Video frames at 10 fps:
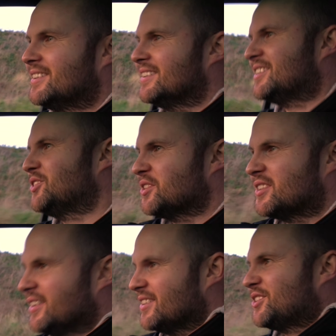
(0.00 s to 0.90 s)
It's just
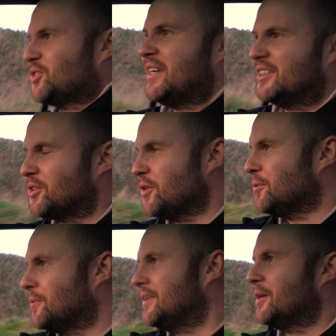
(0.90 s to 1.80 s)
like straight
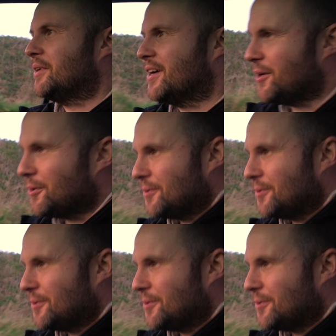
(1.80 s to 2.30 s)
through. Here we go.